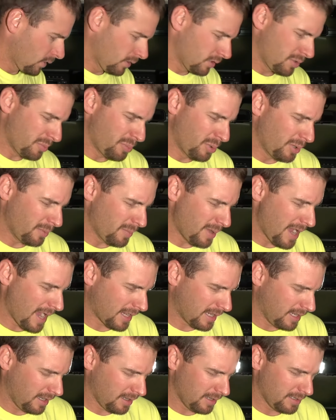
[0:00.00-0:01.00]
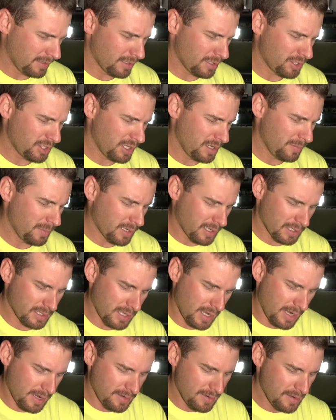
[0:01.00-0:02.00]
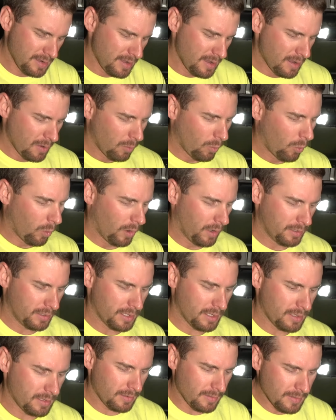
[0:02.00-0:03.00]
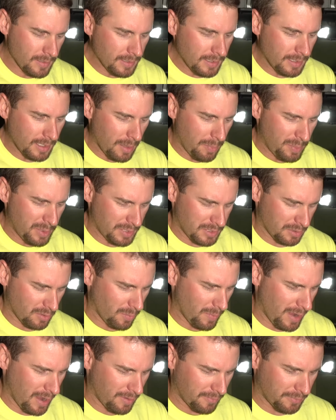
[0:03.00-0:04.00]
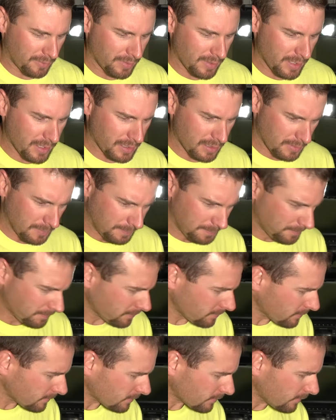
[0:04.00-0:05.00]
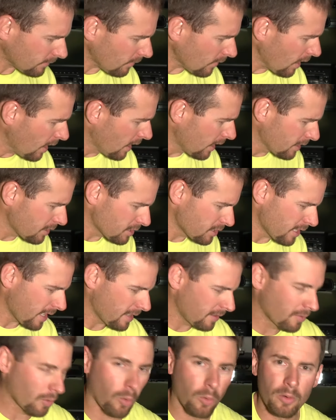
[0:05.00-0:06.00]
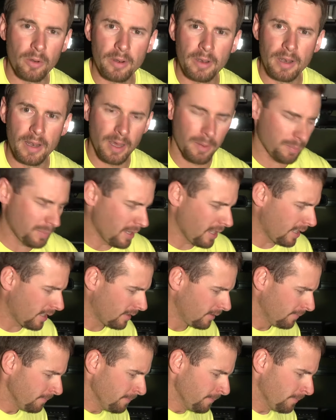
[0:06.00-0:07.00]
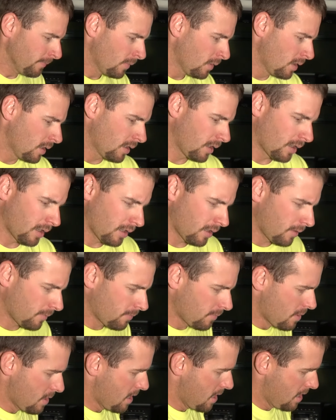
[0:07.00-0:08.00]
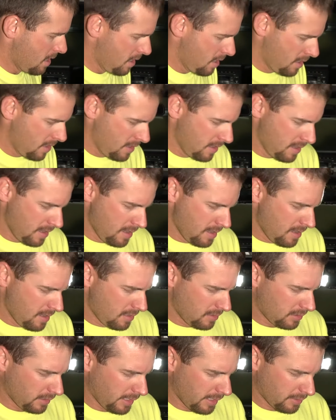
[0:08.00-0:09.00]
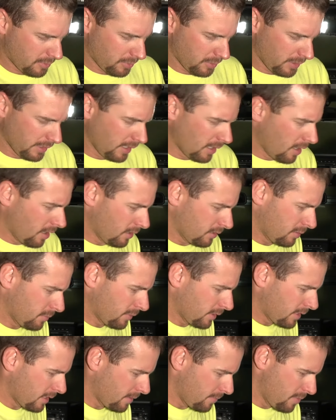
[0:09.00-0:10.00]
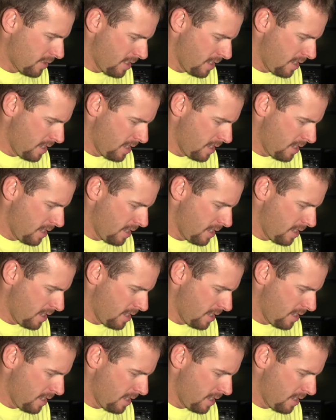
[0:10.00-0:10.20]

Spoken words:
to put back here in the Jeep, because I wanted a pistol mount for this and I just hadn't ordered it up yet. So that's really awesome of them.